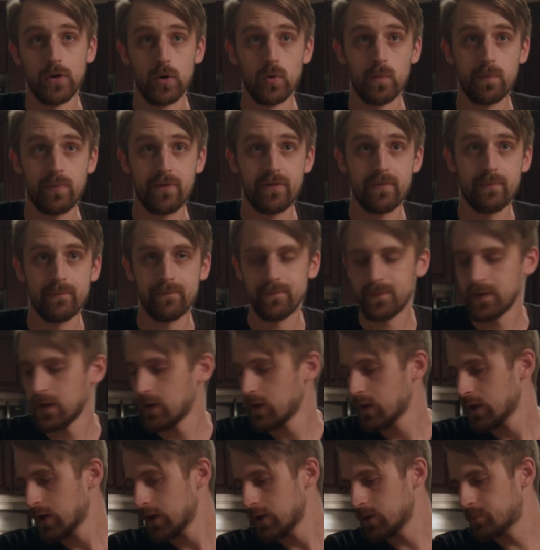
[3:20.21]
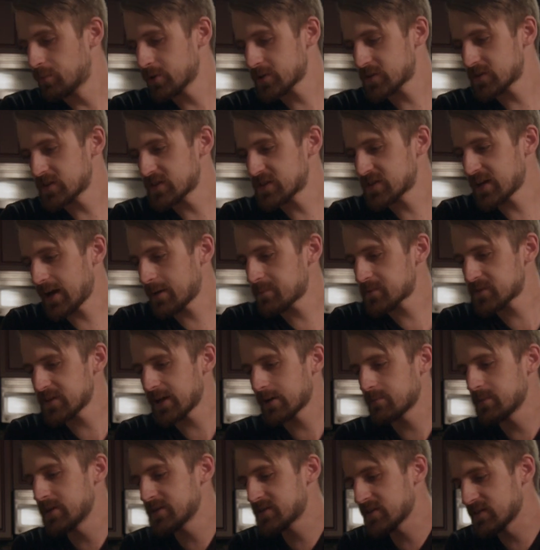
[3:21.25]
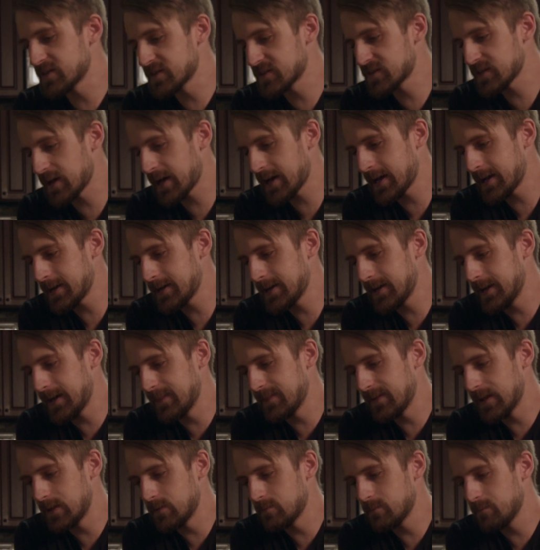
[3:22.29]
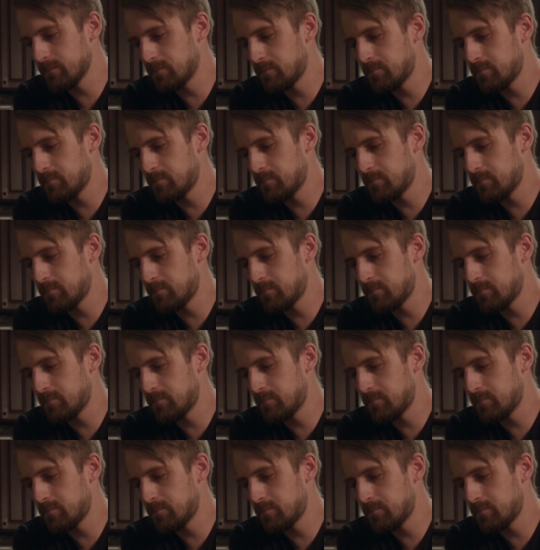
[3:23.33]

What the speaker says: Oops. You push this top segment to the side and then